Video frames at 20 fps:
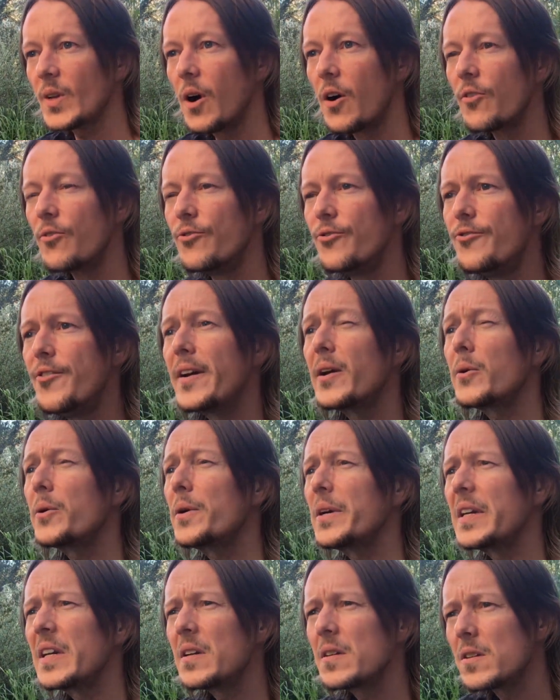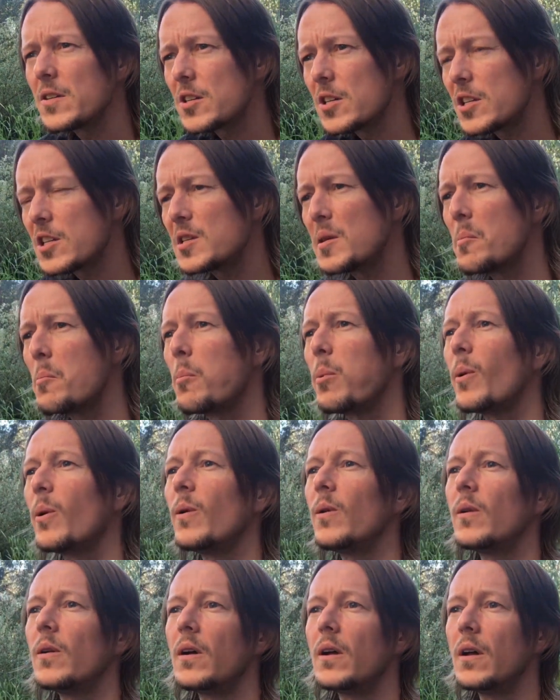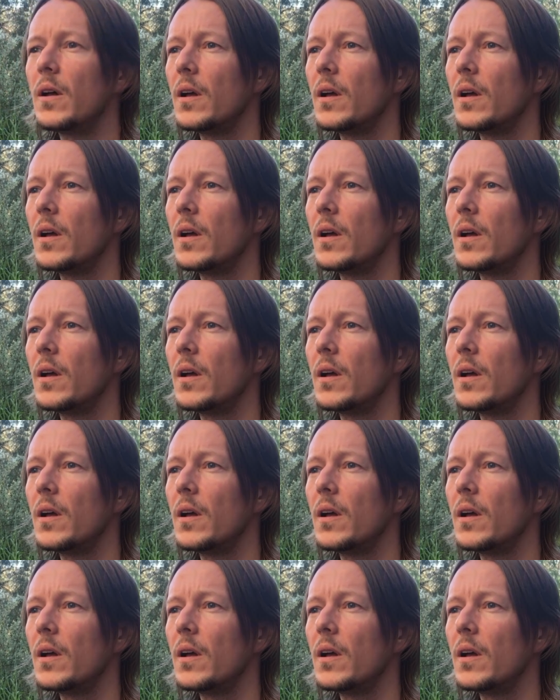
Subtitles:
very simple